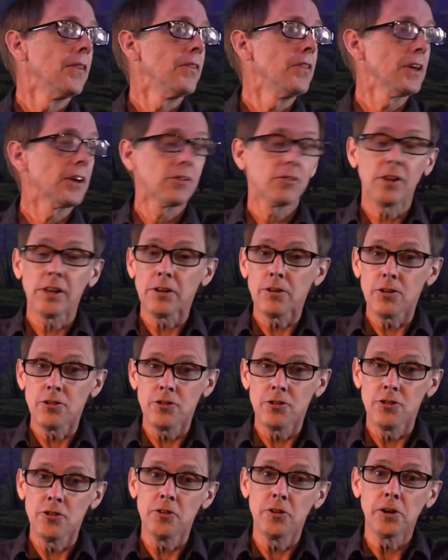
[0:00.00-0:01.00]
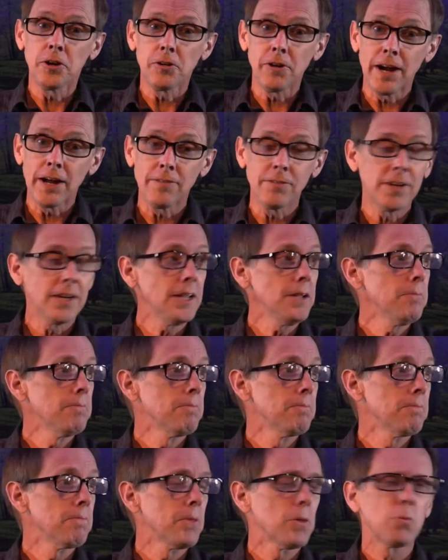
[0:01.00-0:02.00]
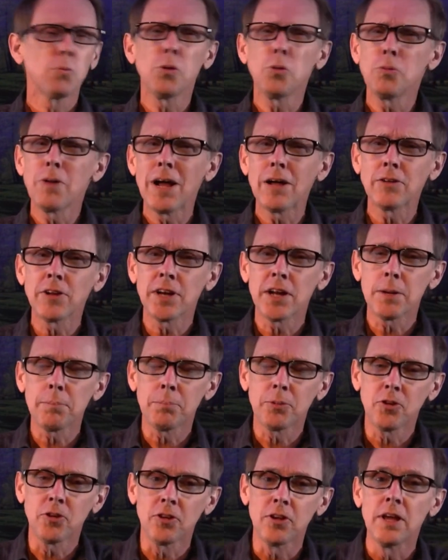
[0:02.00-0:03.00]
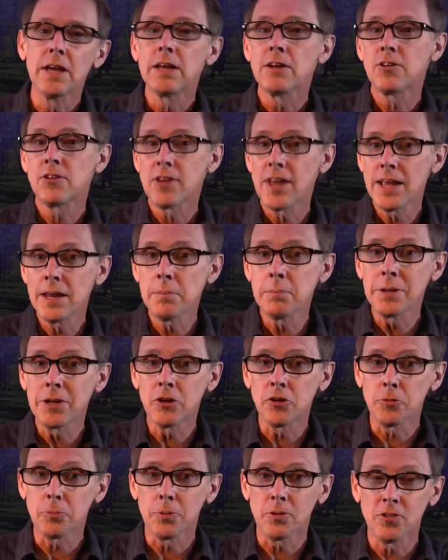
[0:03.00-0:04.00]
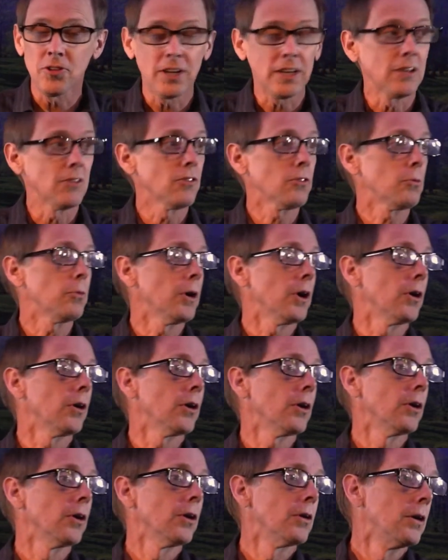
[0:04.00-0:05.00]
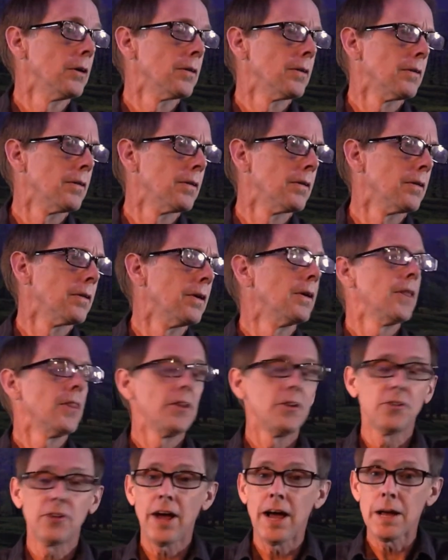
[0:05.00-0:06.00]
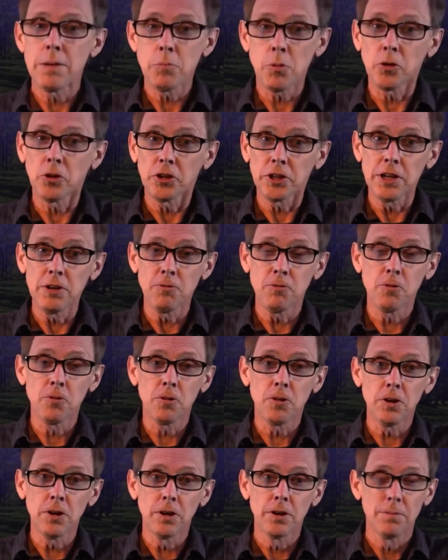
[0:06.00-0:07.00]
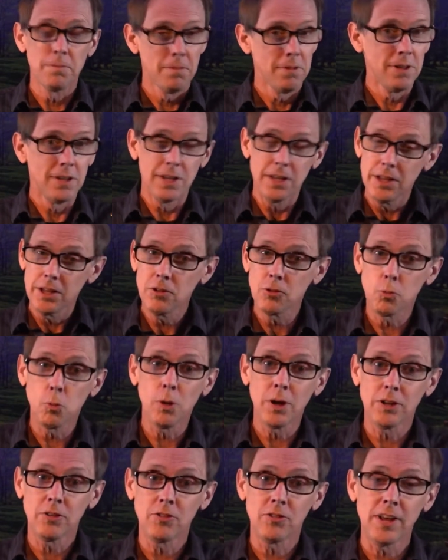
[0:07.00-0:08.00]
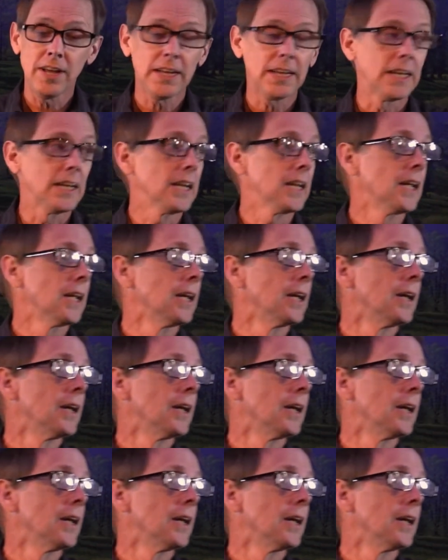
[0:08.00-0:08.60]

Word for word: The acceleration due to gravity, we'll round it up to 10 meters per second squared. The time we're looking for is one second.